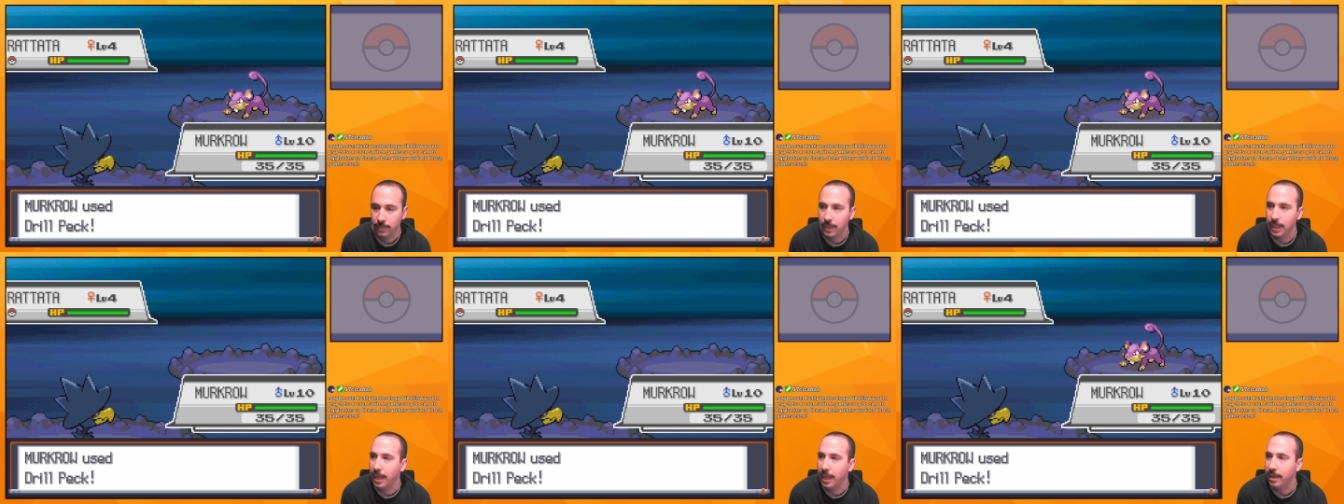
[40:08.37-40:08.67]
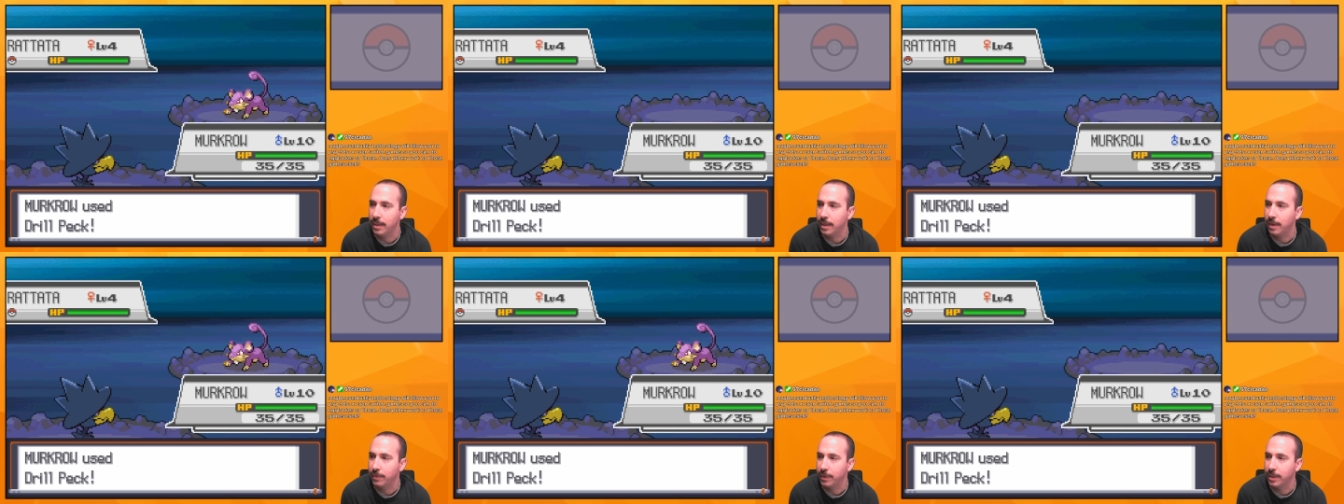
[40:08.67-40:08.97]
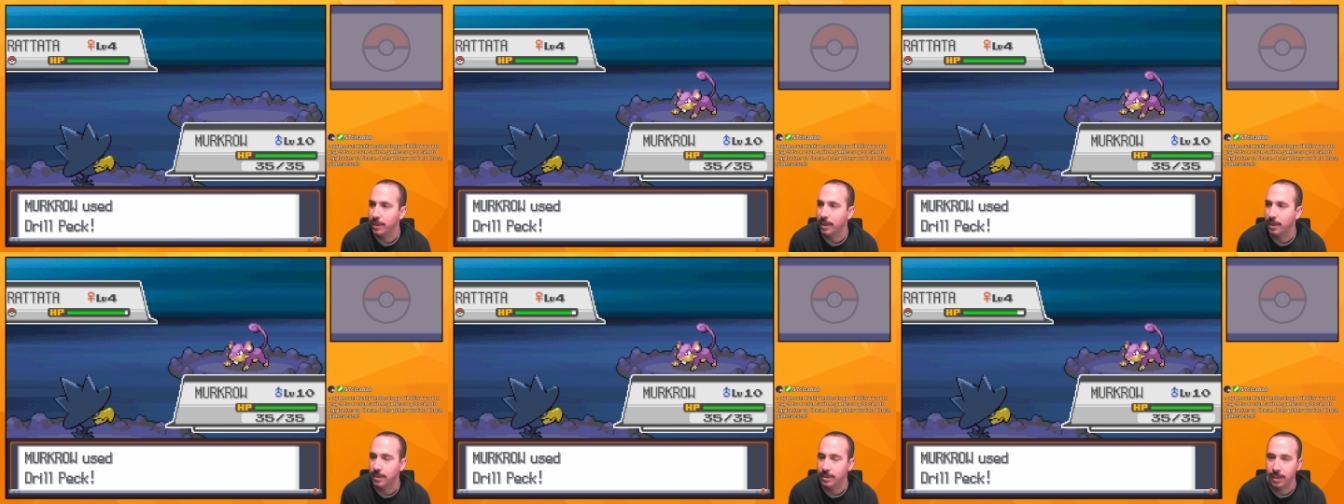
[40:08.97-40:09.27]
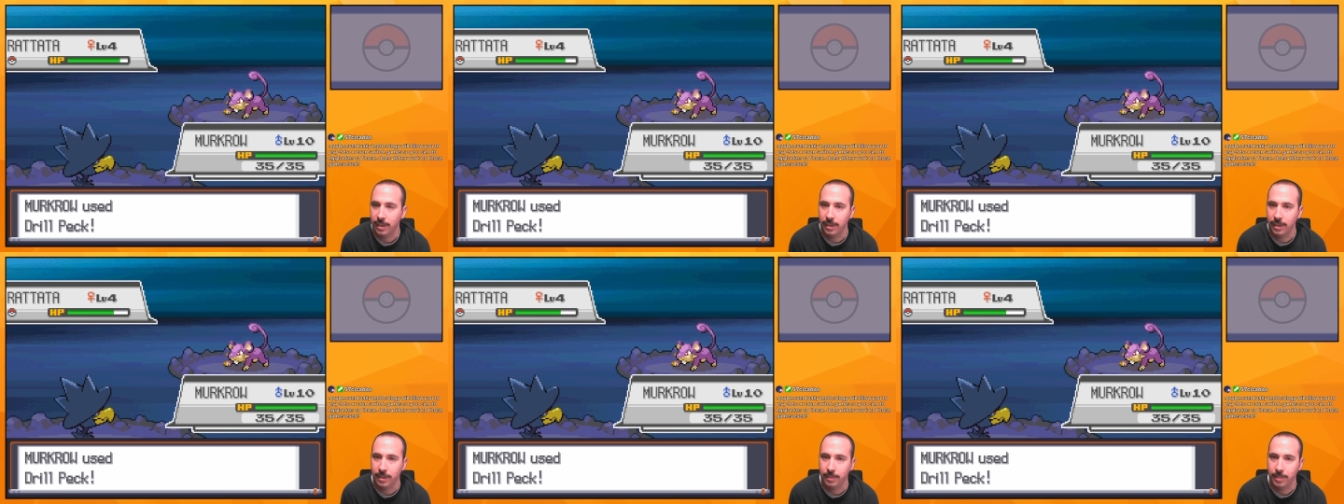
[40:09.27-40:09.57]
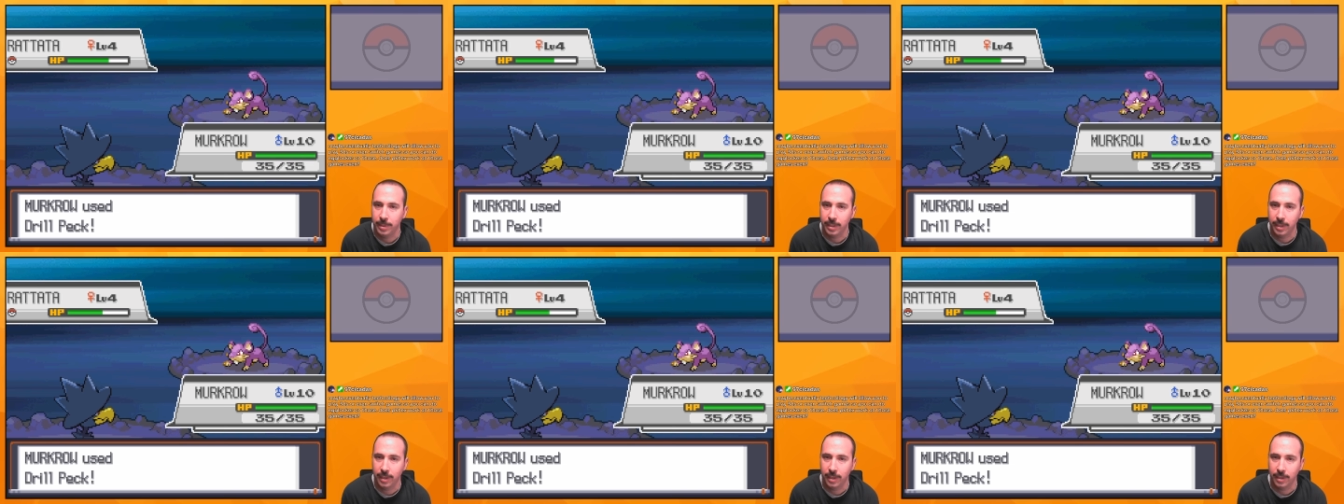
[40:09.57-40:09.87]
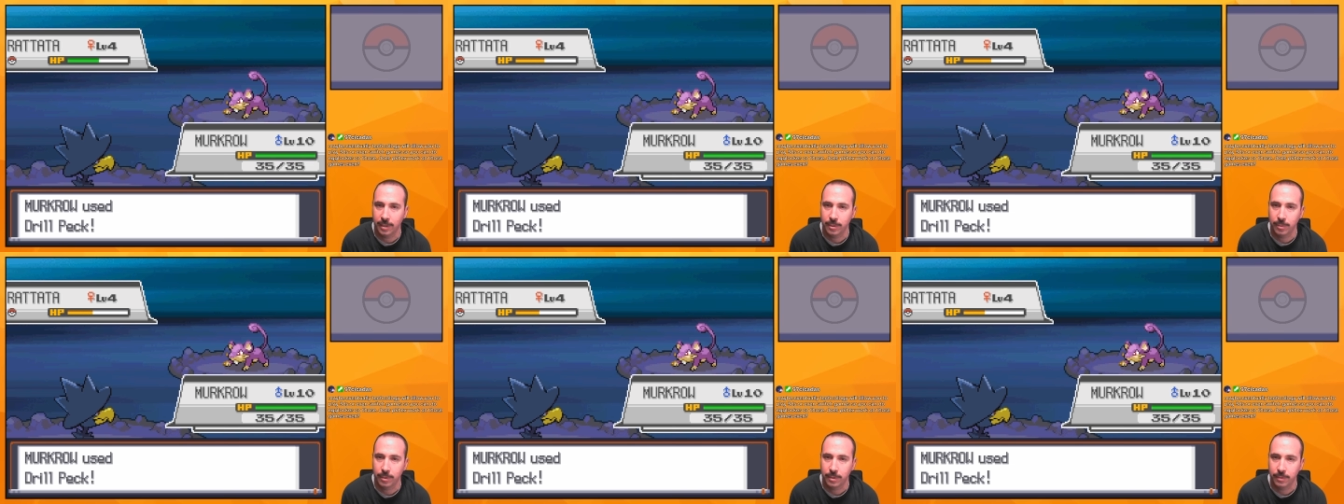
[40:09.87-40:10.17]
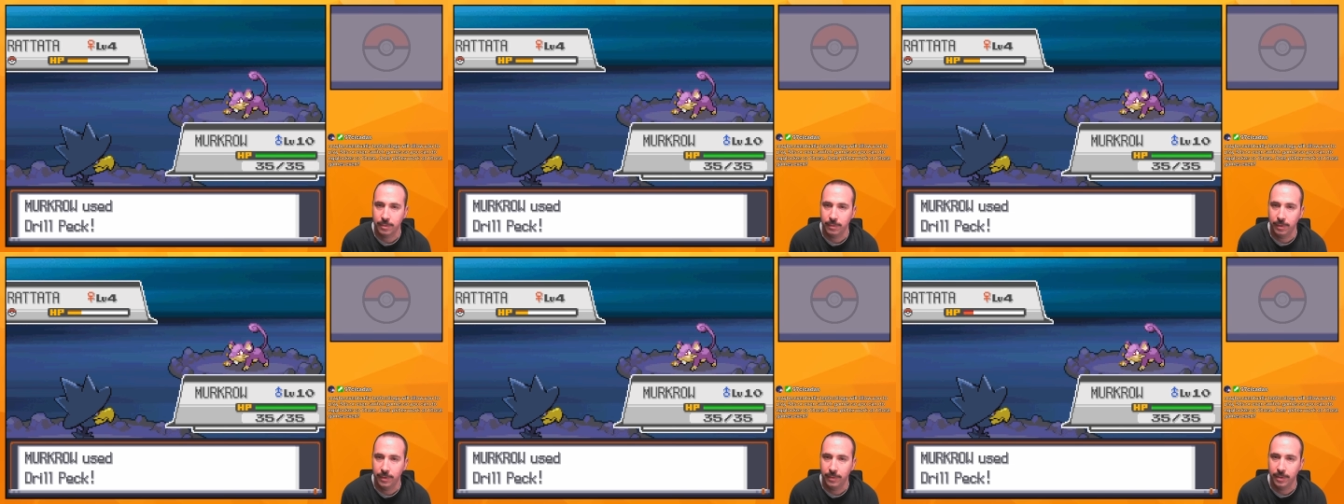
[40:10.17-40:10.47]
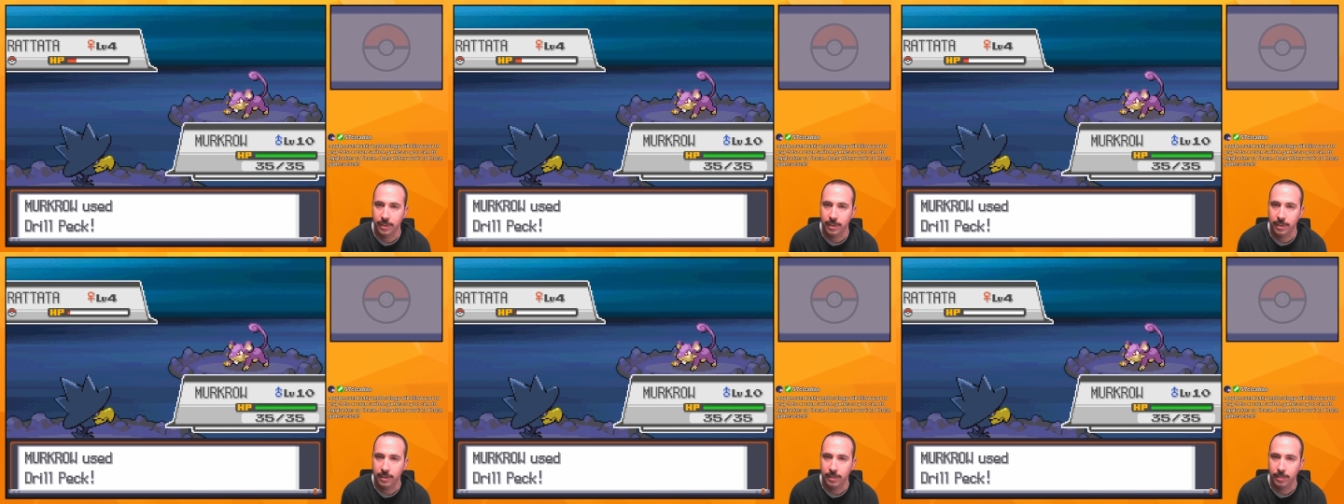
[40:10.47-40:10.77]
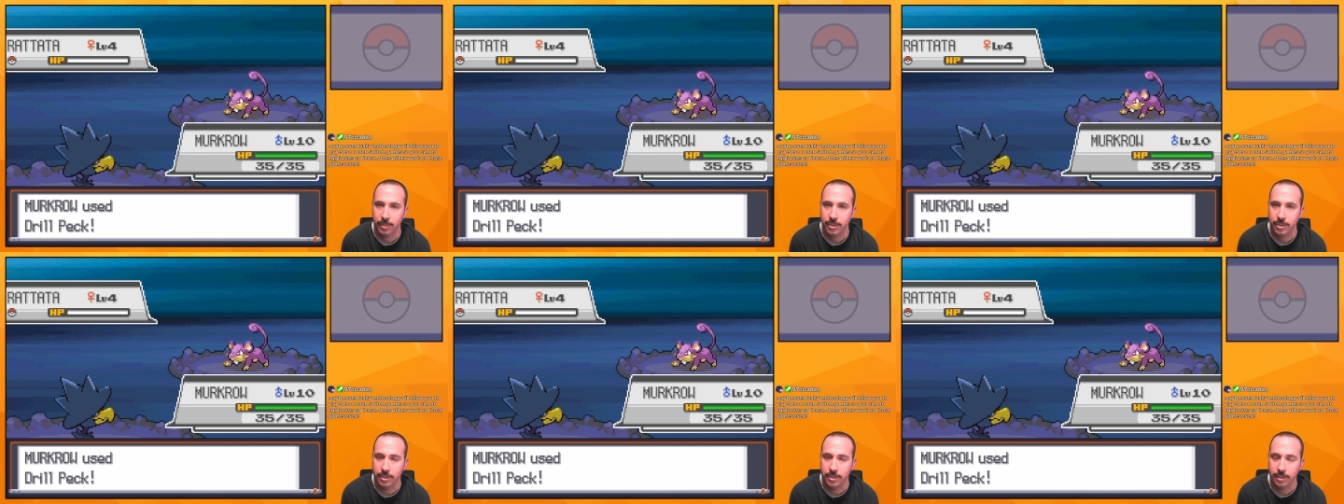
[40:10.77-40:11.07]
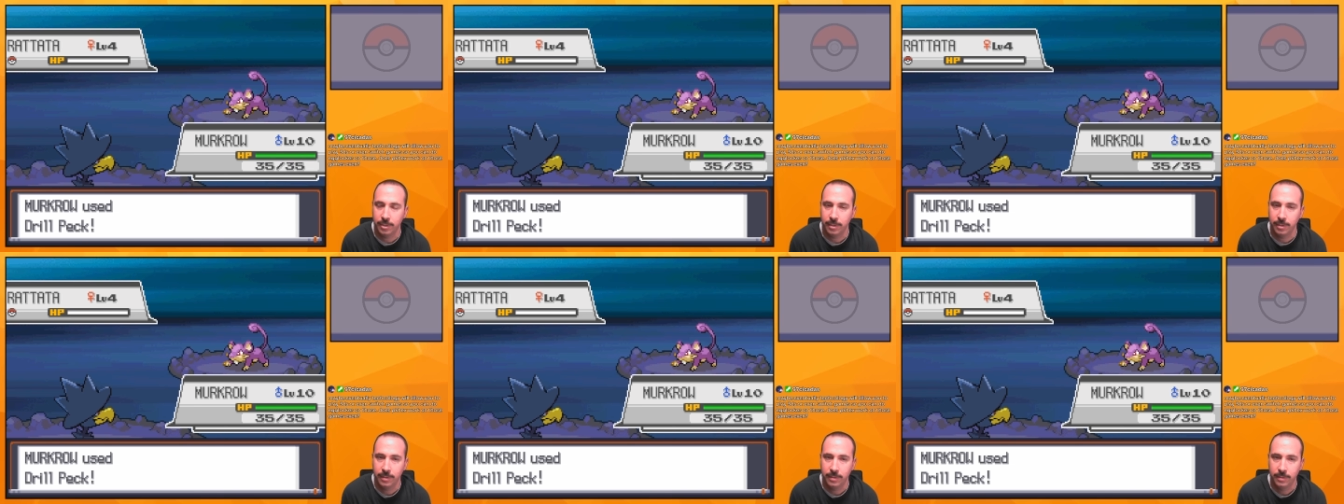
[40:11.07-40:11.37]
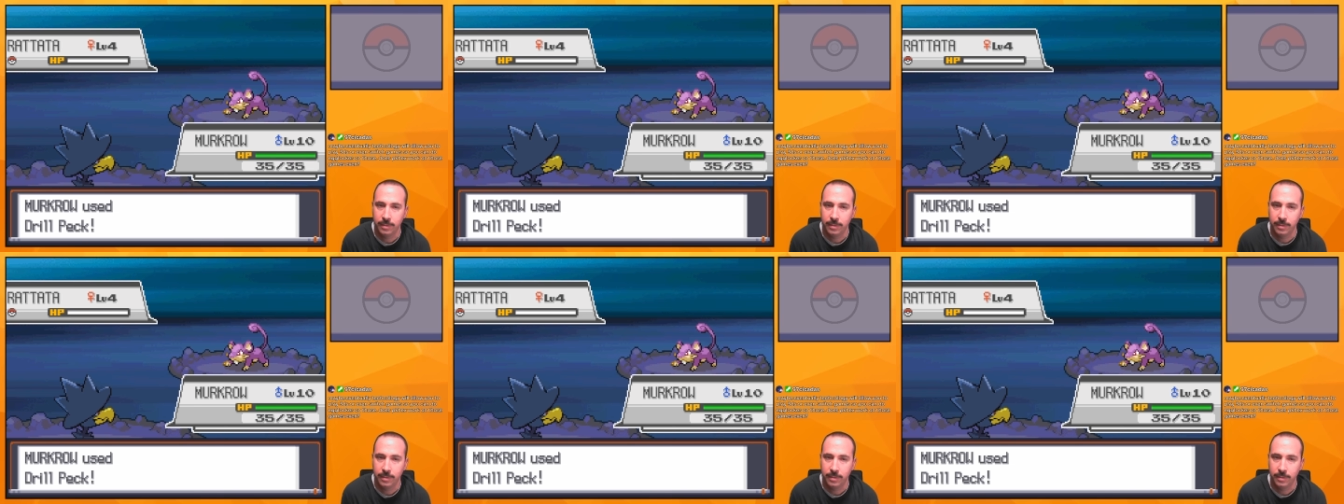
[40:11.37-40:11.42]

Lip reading: yeah, it definitely does. PKX works for everything, I'm pretty sure.